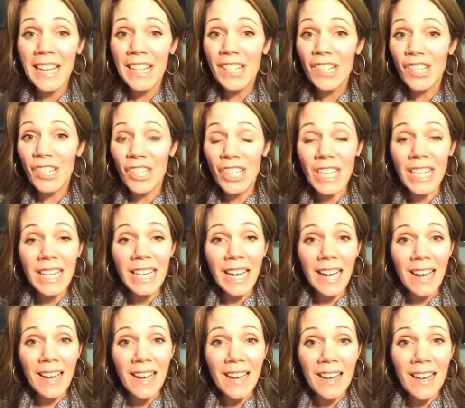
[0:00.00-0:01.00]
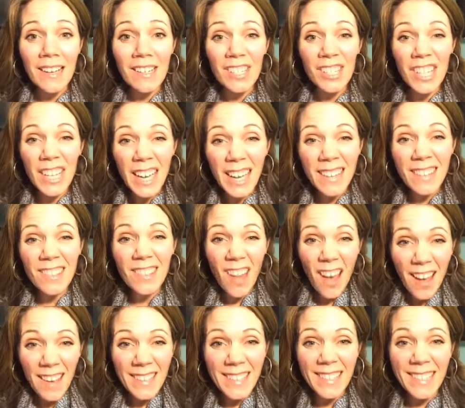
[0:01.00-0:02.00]
she has
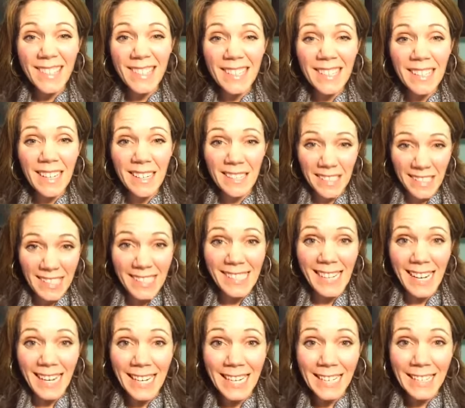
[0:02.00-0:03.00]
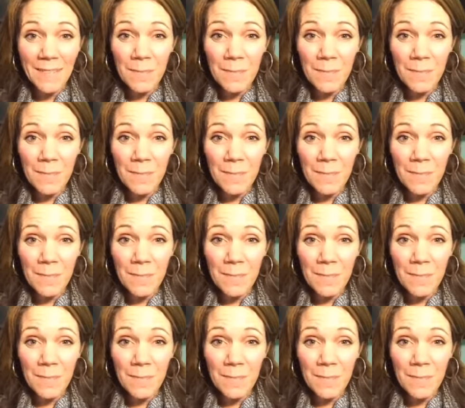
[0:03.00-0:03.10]
lost to date